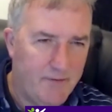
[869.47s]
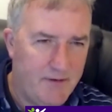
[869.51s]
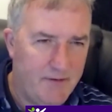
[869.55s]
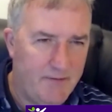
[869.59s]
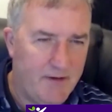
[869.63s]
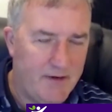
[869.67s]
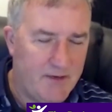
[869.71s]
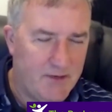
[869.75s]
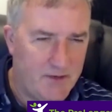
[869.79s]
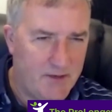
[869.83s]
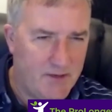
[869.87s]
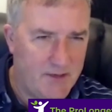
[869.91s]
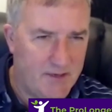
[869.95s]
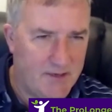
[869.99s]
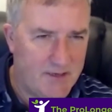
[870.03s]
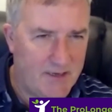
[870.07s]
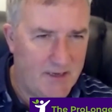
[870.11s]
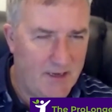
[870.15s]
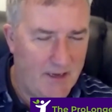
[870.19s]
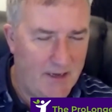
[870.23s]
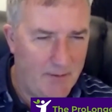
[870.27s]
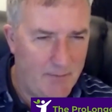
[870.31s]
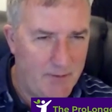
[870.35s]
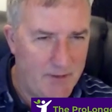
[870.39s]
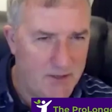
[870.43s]
and eventually the
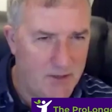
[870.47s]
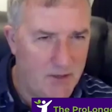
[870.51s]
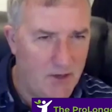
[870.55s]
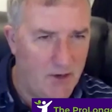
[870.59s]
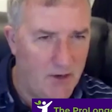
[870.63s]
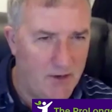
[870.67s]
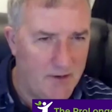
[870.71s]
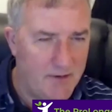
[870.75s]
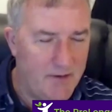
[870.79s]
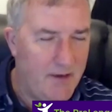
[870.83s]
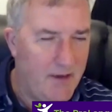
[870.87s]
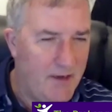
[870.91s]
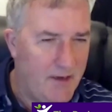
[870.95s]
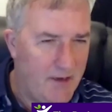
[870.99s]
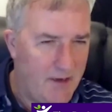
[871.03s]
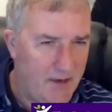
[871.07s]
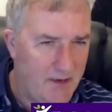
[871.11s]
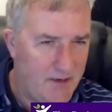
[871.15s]
scab is gone,